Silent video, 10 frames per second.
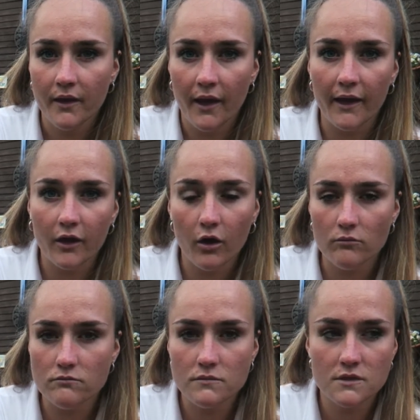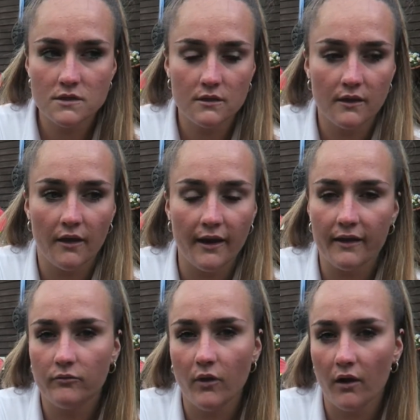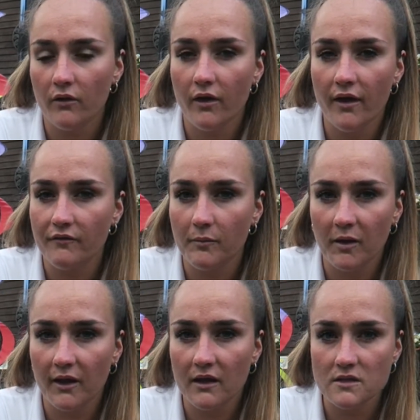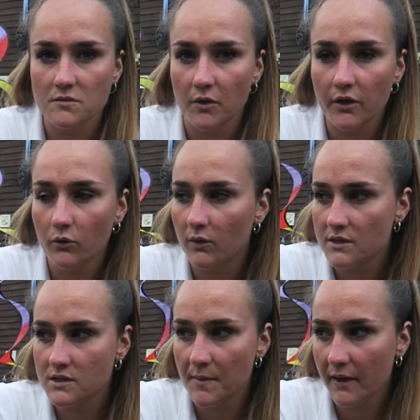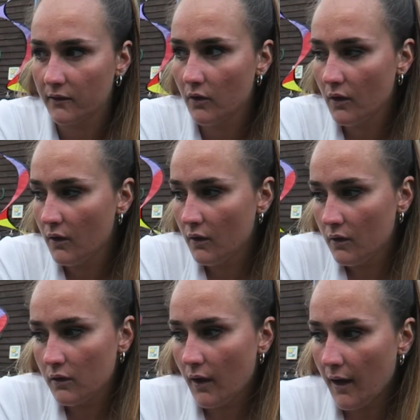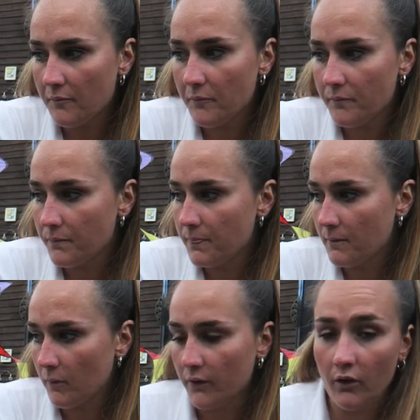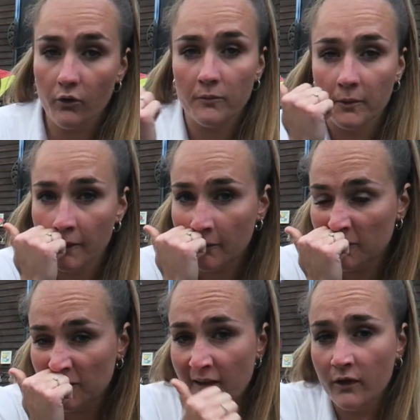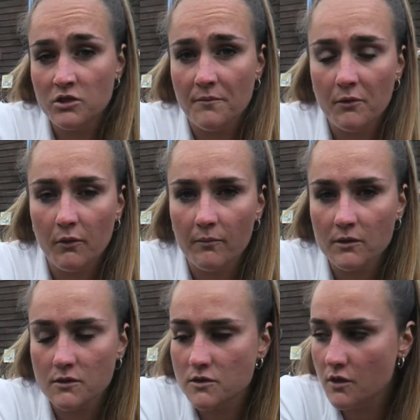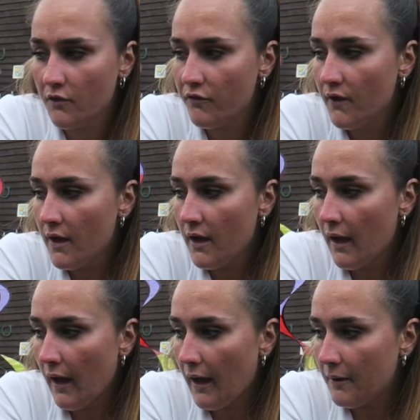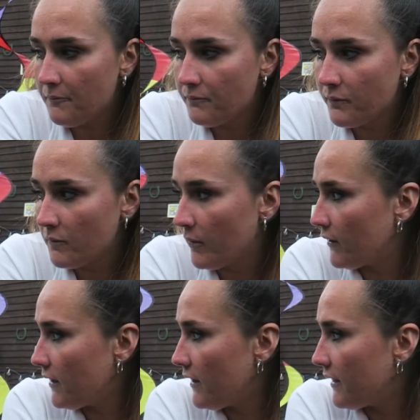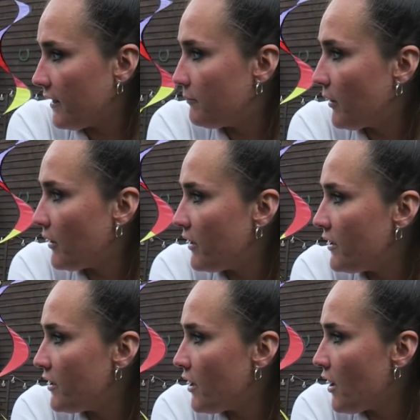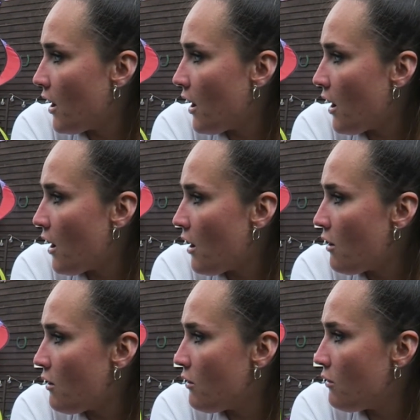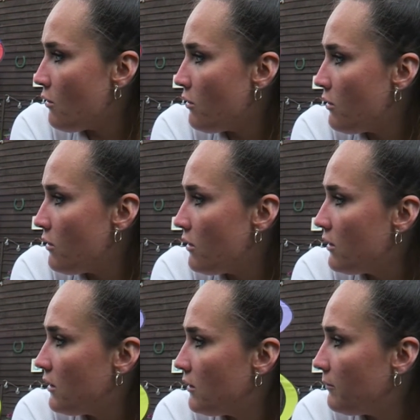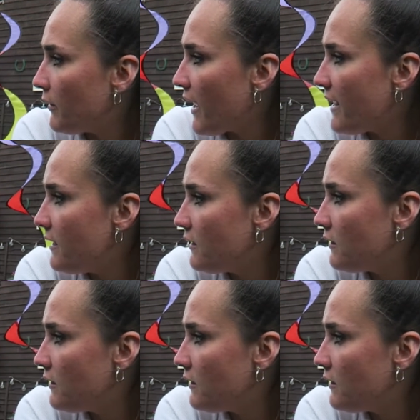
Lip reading: incomes. Like, not everybody has the money to go out and spend all the money on like gym equipment and stuff. But again, buddy, no, buddy.